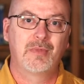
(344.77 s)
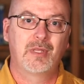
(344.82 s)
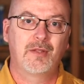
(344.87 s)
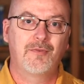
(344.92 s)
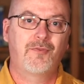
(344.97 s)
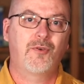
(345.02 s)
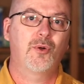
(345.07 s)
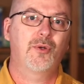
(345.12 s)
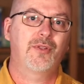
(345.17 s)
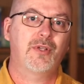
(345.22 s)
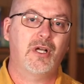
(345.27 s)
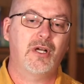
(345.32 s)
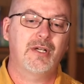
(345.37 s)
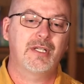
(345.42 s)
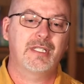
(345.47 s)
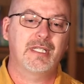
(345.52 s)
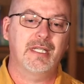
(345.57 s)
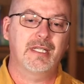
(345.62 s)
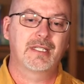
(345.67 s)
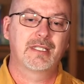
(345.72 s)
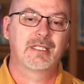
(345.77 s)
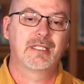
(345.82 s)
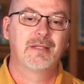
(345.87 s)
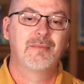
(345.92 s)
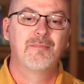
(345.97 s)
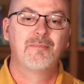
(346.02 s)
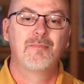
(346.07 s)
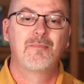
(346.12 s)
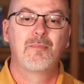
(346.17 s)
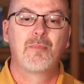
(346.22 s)
The fourth R is this
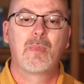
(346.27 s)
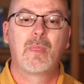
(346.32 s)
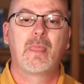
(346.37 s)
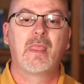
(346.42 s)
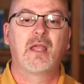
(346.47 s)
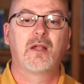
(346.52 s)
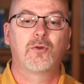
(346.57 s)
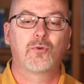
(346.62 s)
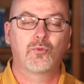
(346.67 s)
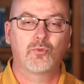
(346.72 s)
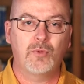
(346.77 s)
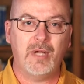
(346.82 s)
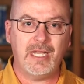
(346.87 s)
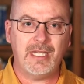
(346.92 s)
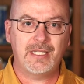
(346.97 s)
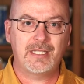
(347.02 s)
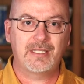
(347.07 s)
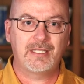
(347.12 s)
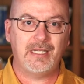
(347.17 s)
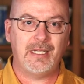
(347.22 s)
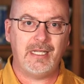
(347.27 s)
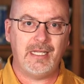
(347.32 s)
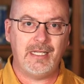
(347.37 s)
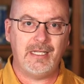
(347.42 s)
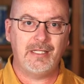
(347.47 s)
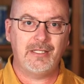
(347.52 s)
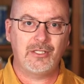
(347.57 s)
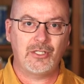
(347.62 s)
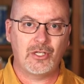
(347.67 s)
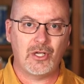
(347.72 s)
rest
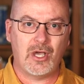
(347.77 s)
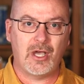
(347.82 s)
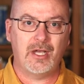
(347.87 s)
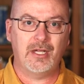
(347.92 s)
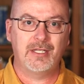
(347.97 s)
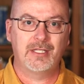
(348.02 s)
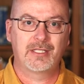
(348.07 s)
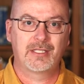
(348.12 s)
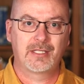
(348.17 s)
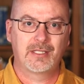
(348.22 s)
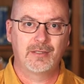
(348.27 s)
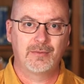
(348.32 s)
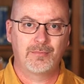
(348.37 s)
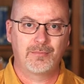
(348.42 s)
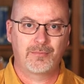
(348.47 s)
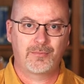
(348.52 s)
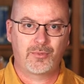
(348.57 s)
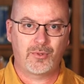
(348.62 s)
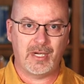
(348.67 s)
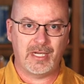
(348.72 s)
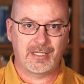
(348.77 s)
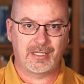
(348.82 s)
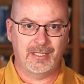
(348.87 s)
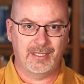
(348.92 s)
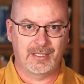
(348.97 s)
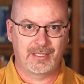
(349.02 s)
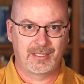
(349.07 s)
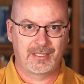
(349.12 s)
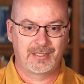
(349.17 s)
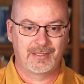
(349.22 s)
in God's
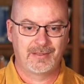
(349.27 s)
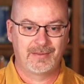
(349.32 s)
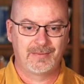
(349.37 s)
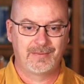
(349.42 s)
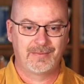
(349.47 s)
presence.